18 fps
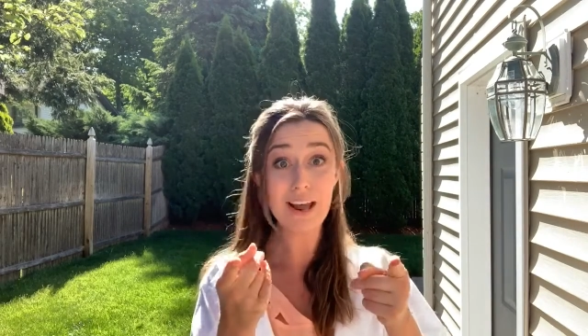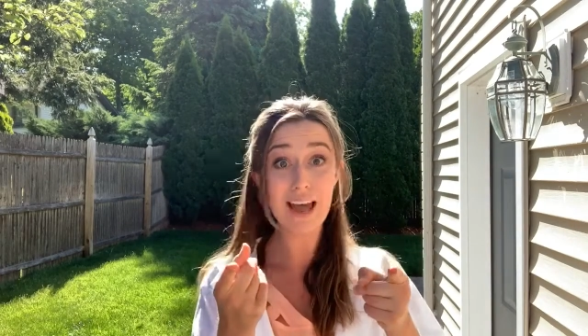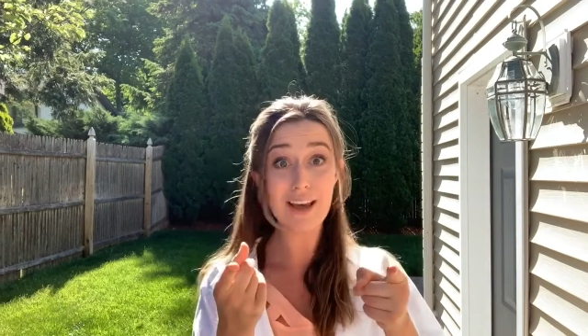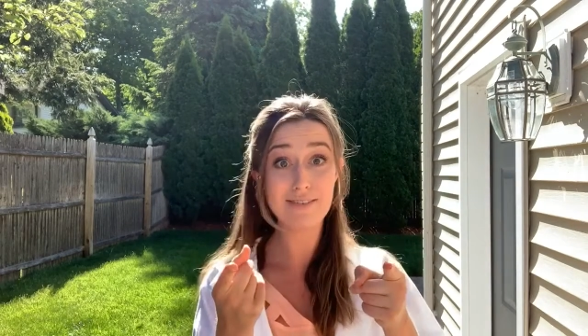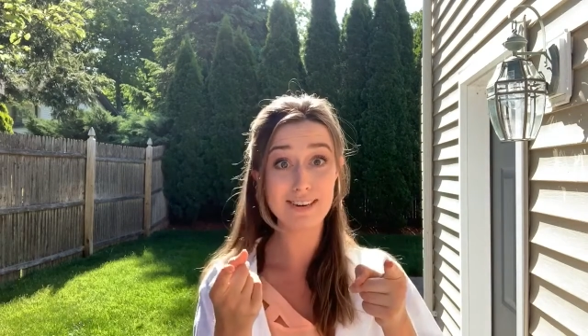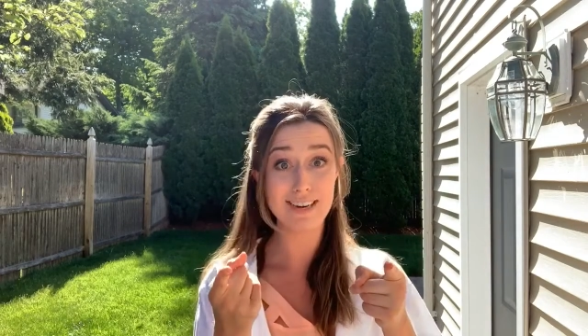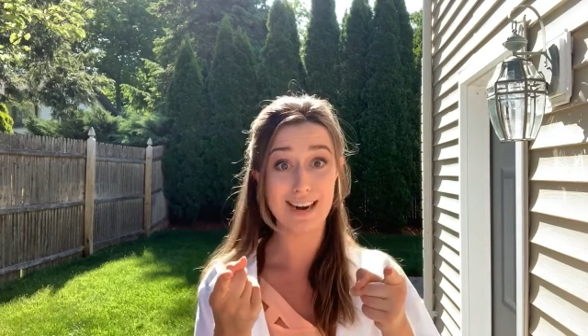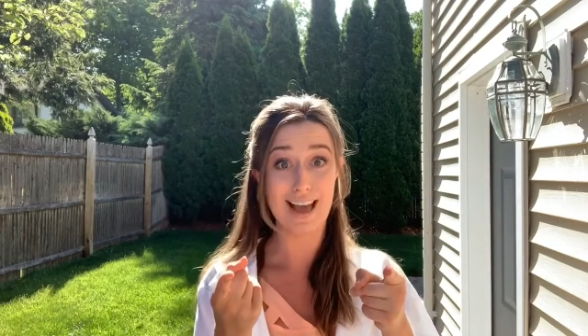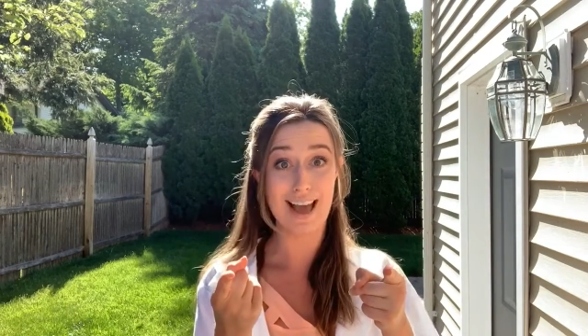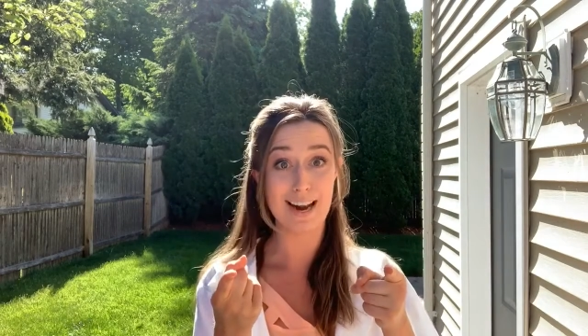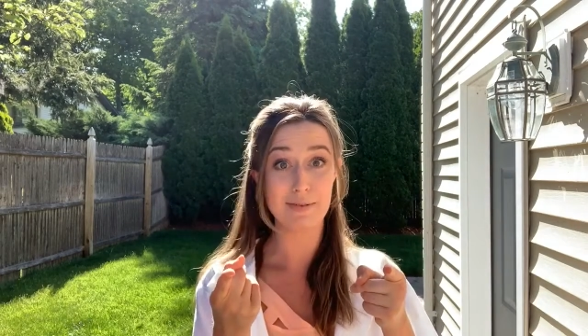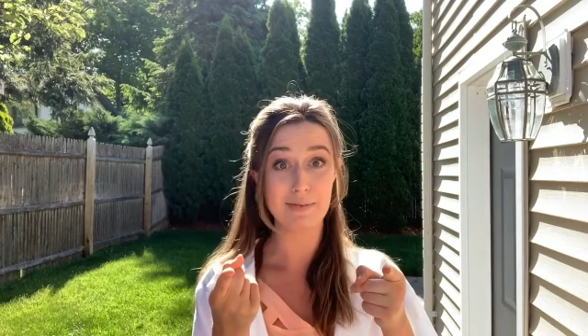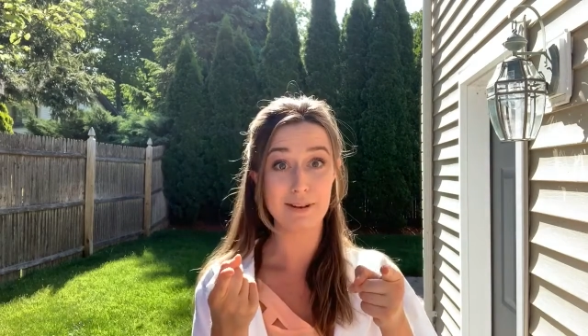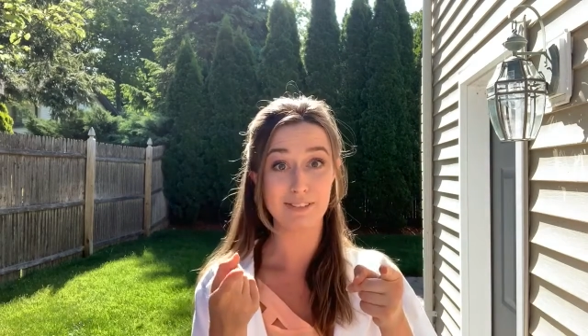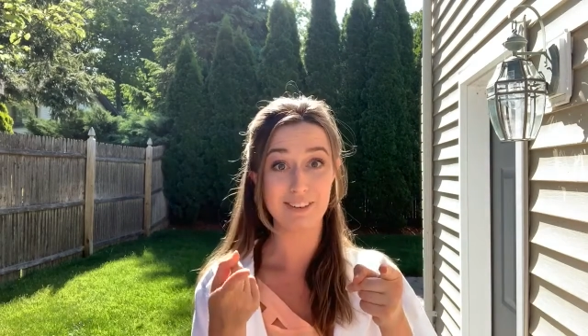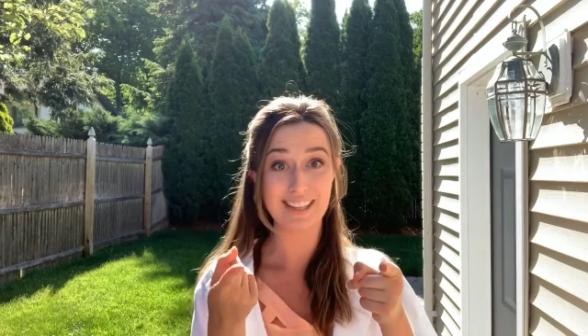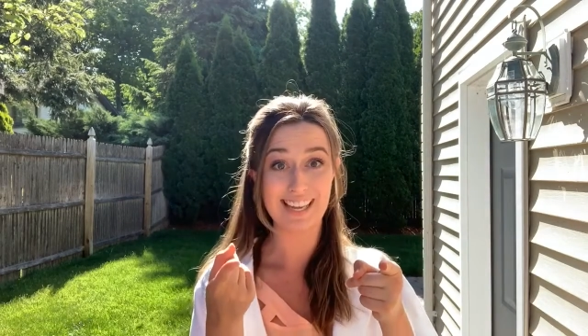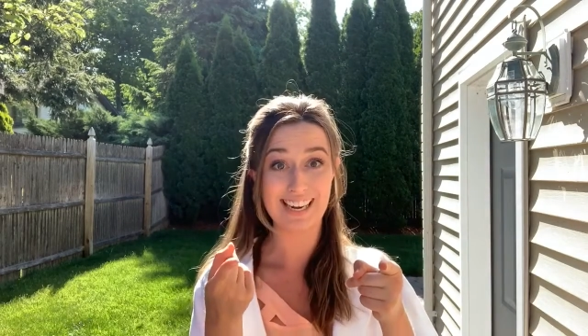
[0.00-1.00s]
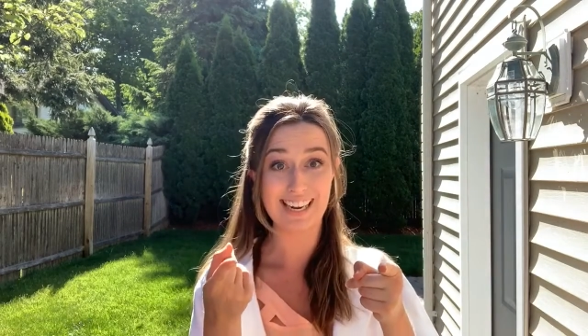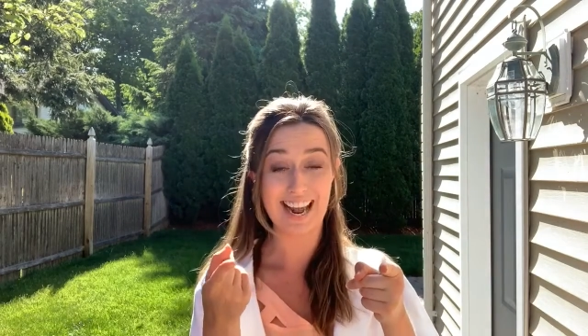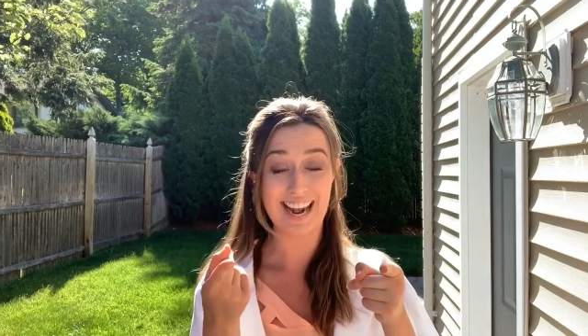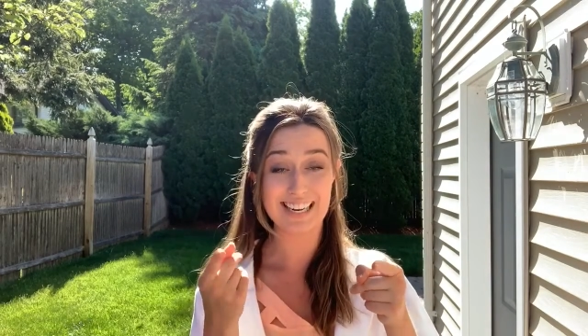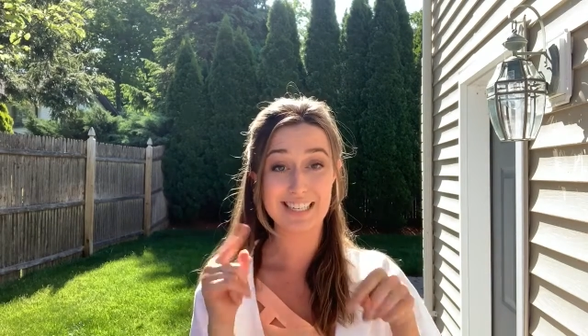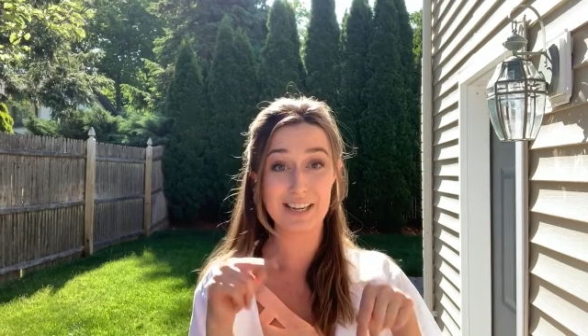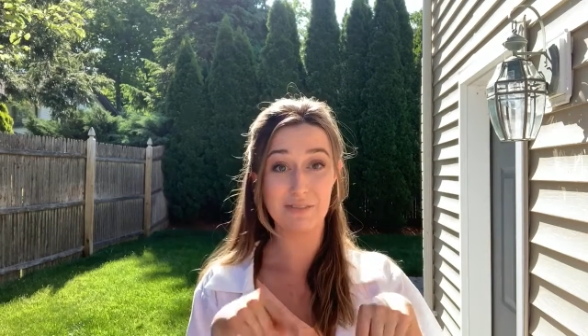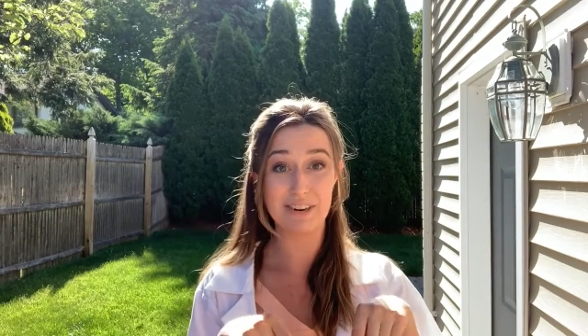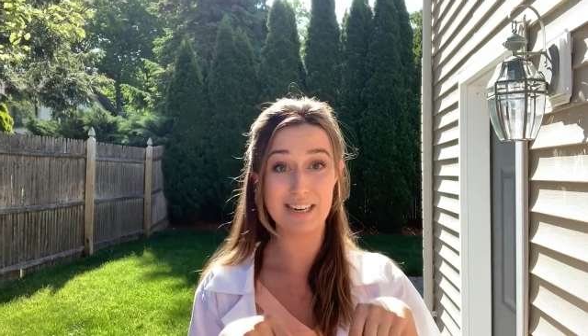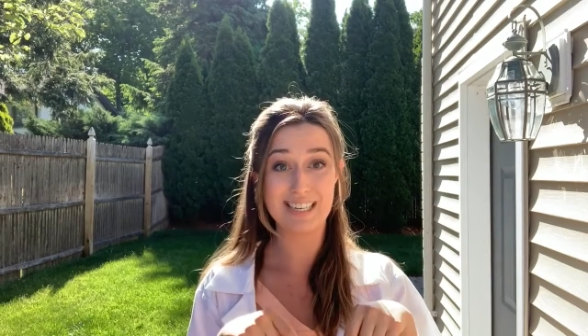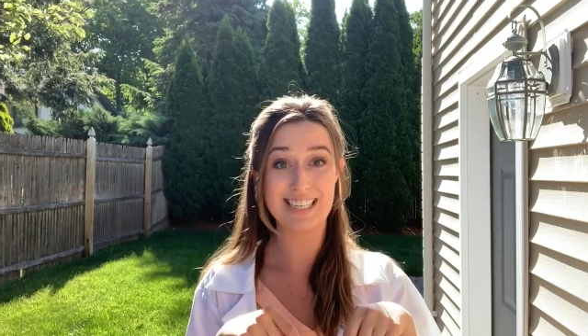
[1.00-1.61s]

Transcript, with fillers: have an anatomy related activity